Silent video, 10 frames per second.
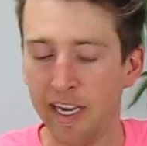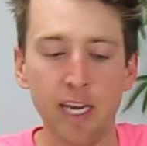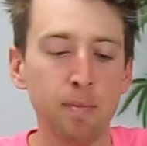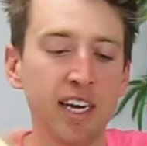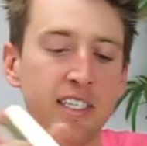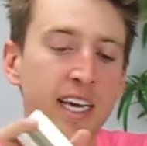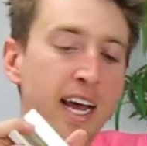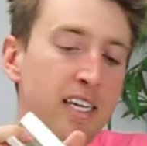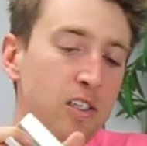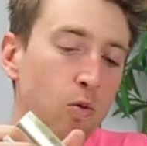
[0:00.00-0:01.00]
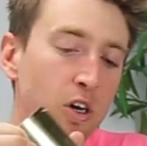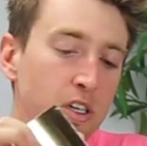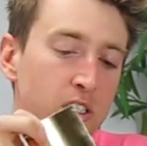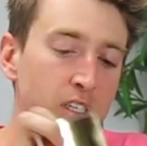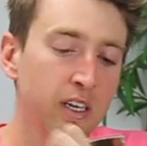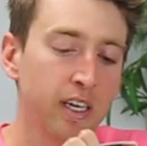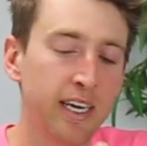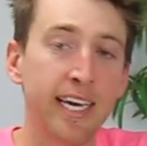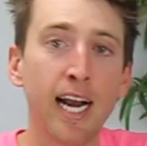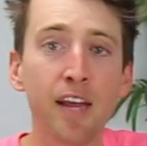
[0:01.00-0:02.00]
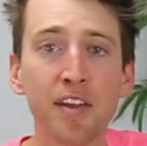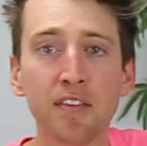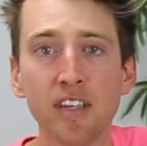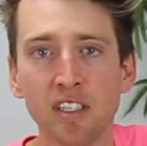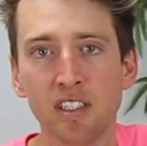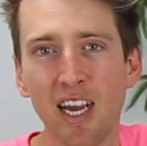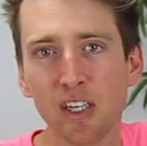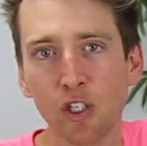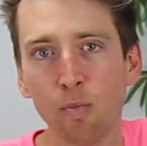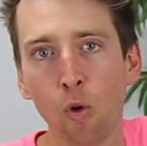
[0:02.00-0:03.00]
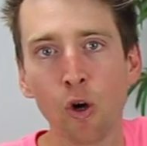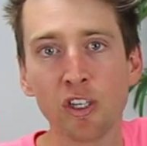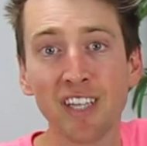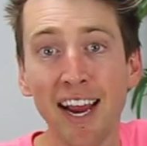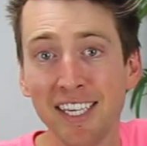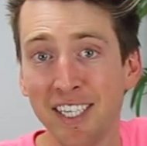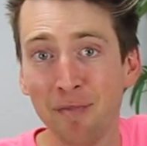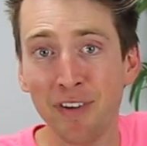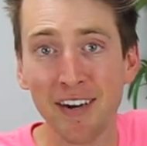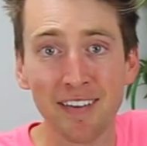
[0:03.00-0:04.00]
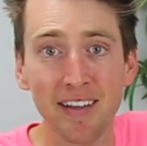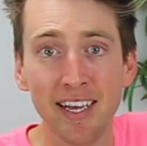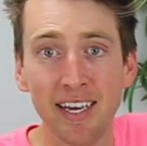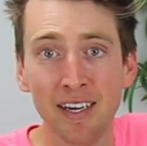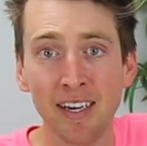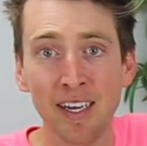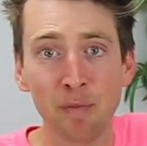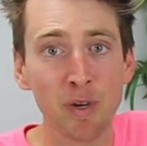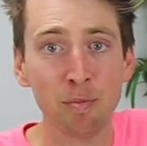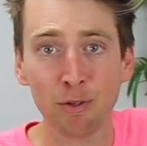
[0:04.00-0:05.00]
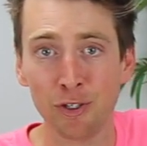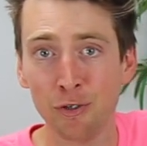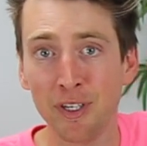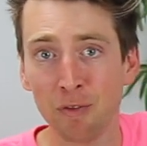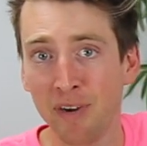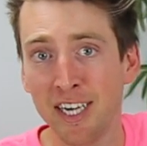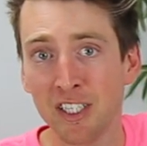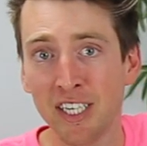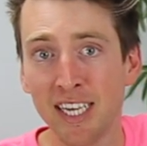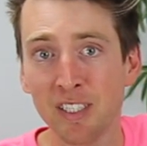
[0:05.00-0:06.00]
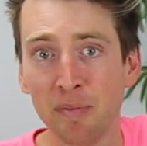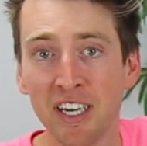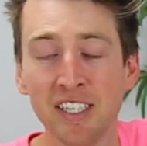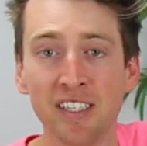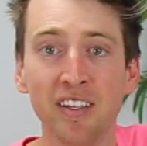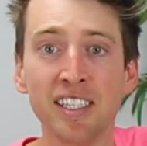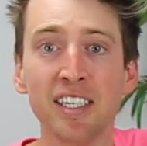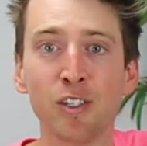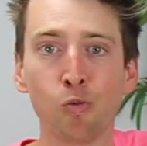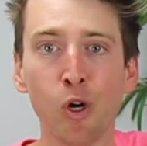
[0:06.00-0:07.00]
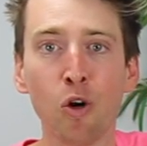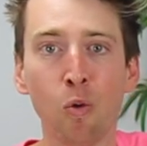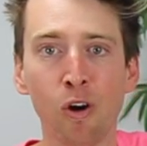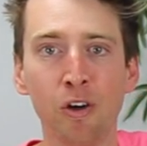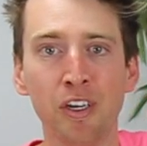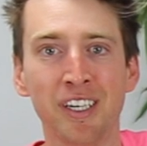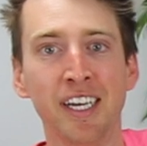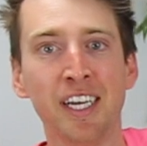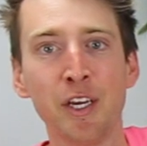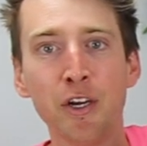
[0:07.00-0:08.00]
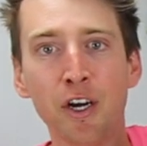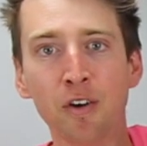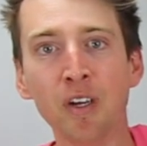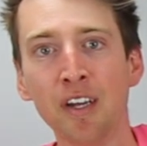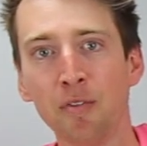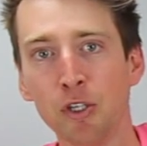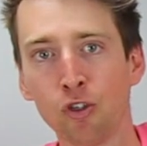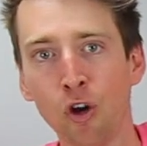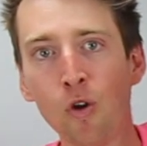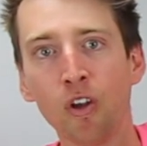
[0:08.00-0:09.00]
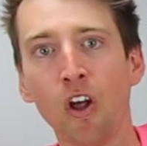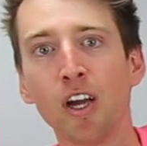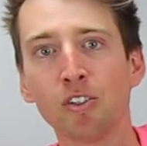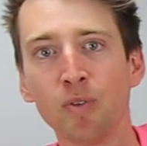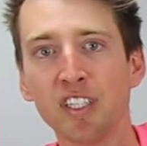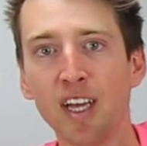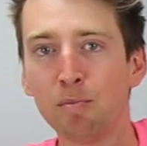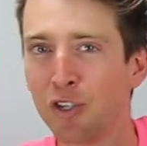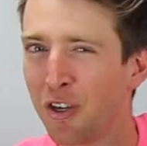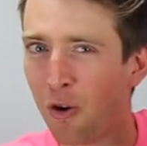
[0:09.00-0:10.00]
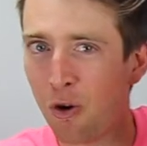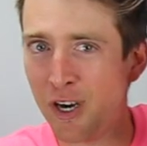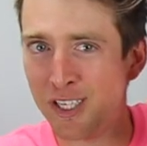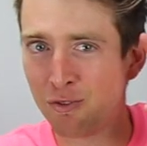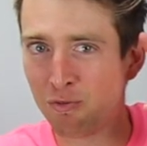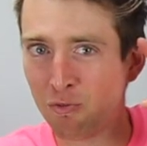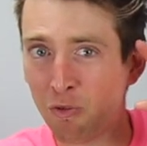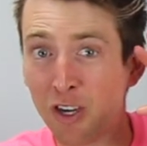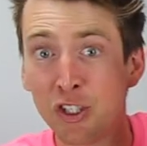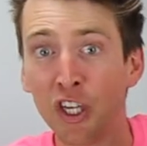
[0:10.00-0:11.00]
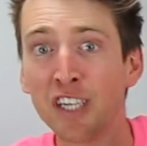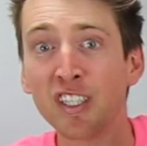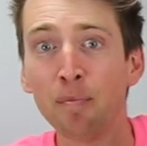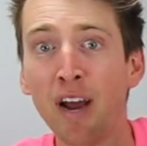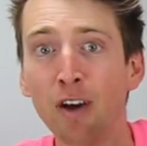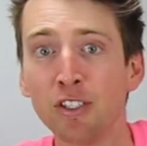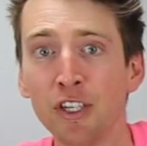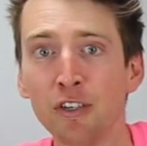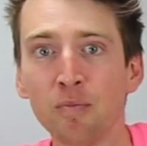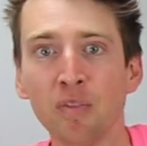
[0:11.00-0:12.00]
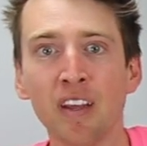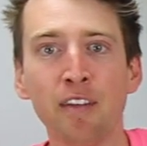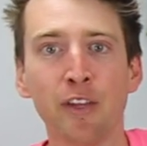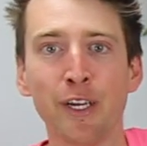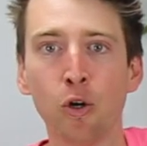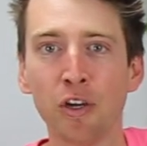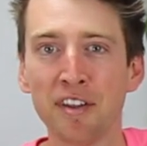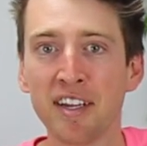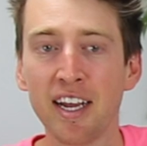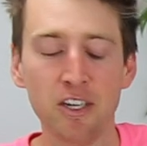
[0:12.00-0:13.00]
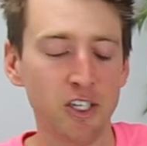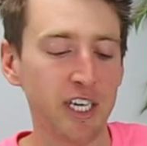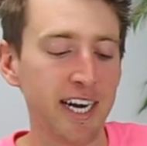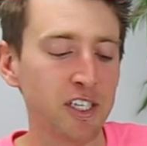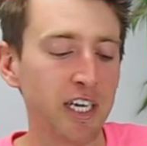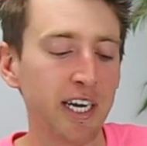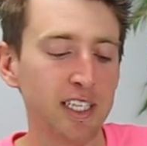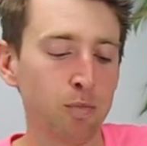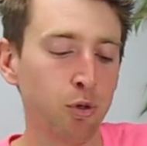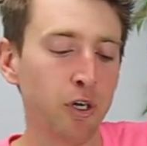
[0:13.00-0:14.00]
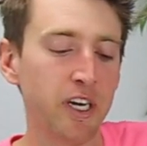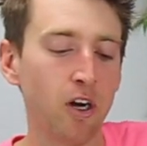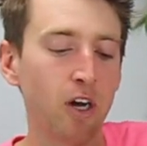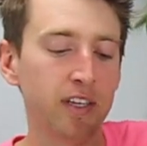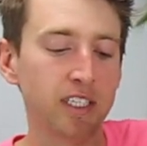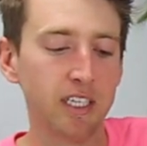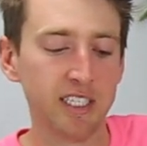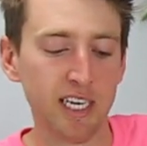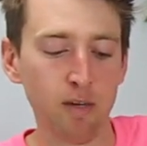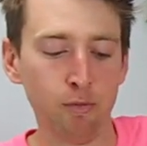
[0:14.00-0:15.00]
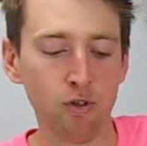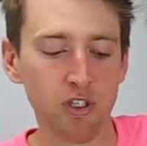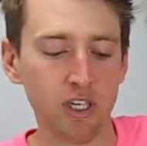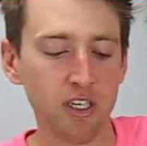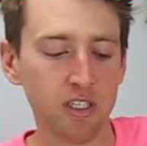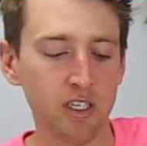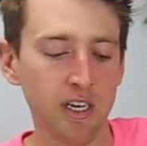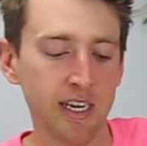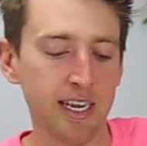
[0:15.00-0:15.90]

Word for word: and my test was, and I think this is actually more scientific than people doing the range test because this is real world. You know, the drone lost reception or its just about to. The only thing that you're changing is putting on these antenna boosters